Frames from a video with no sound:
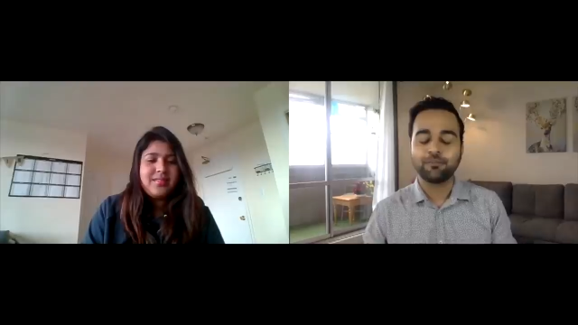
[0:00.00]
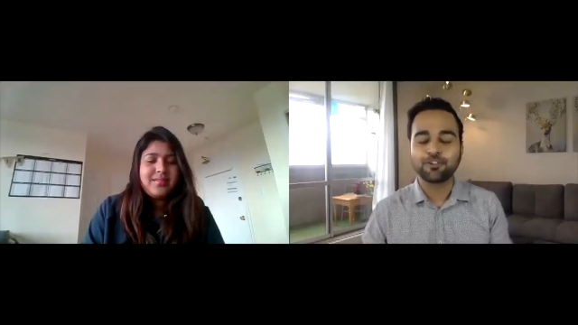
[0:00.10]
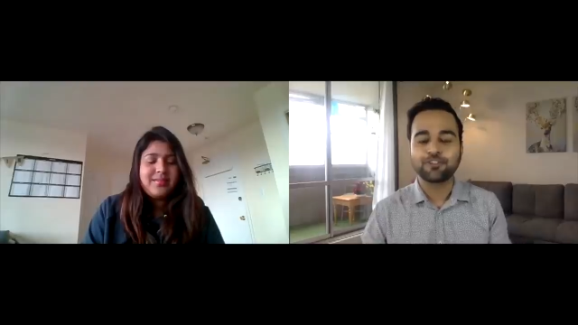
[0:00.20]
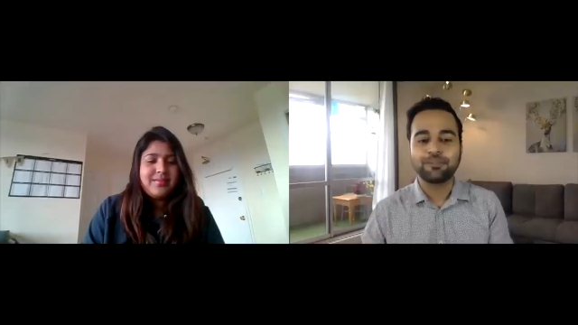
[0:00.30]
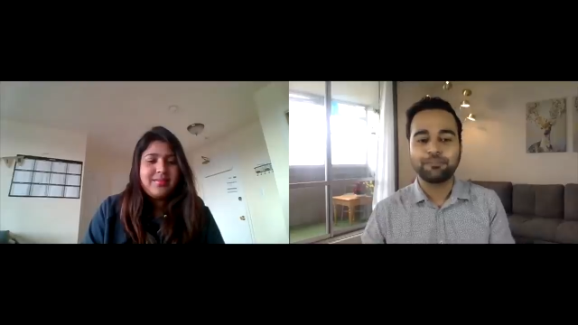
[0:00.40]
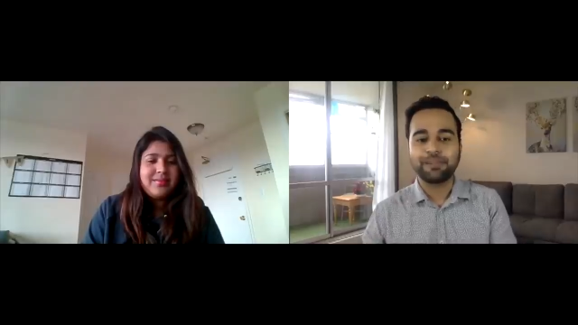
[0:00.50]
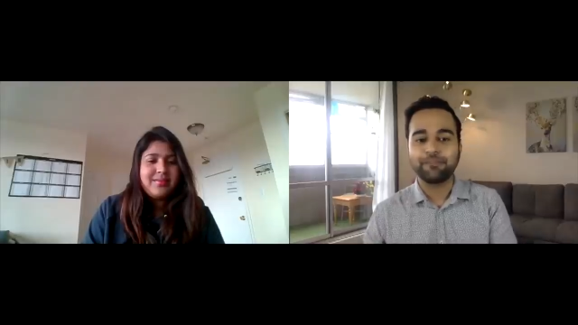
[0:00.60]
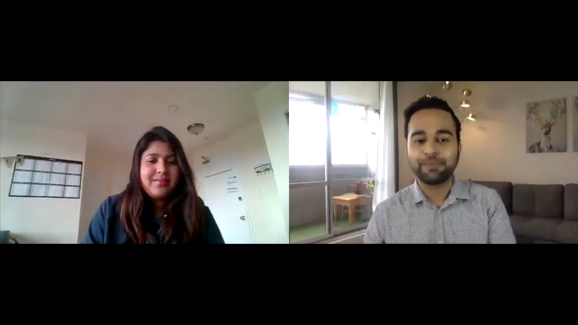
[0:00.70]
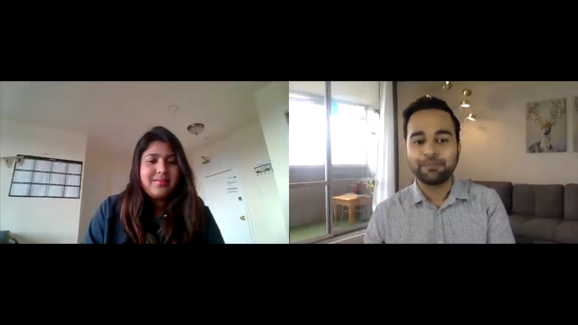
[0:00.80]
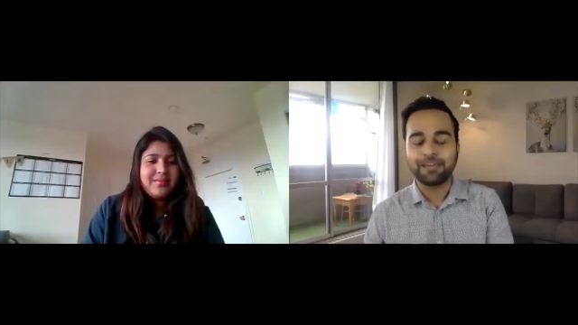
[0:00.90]
Speaker 1: most of the
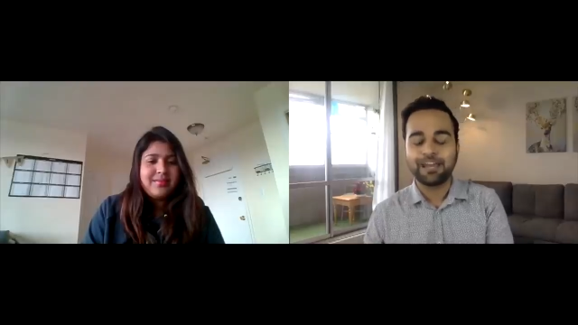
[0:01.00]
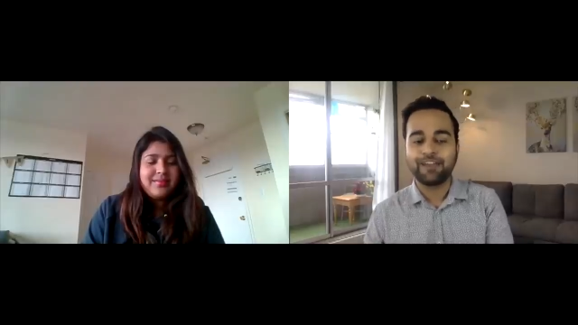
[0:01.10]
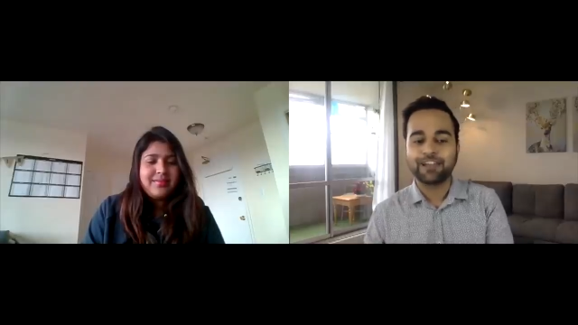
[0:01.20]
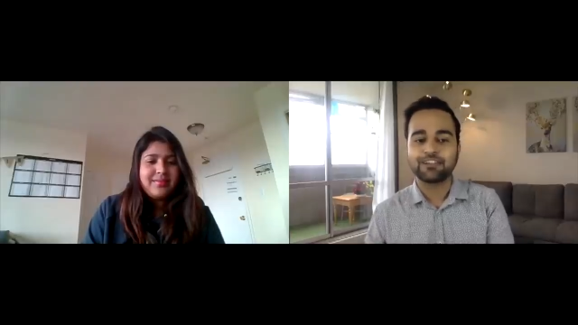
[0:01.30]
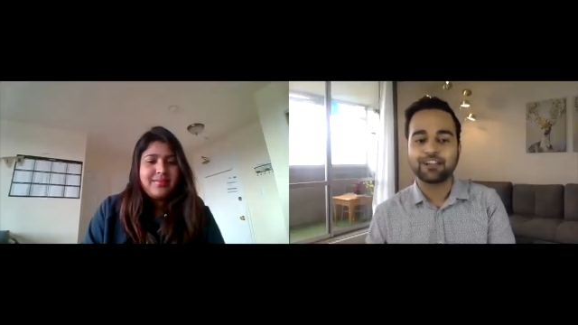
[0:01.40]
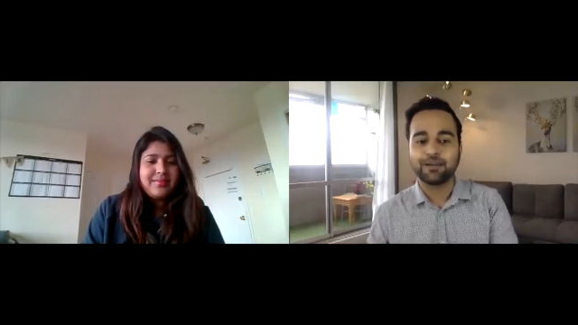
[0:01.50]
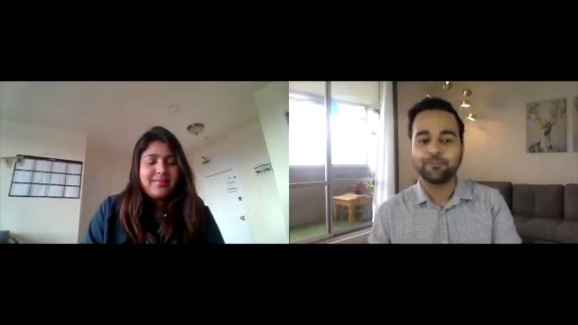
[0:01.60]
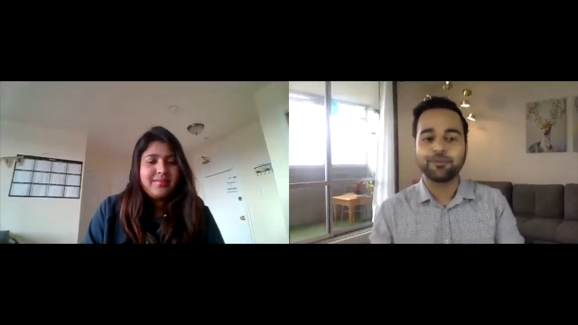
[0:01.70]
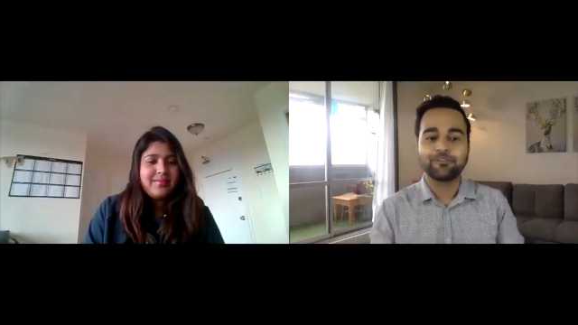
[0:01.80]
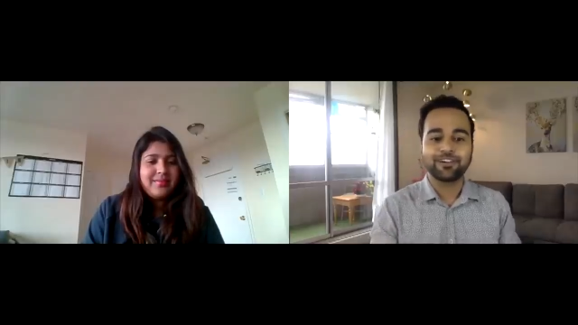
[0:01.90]
people have actually come
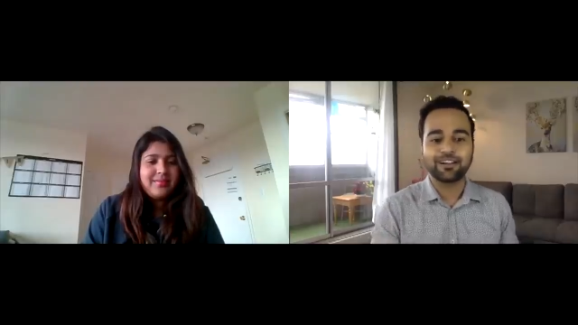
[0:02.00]
from different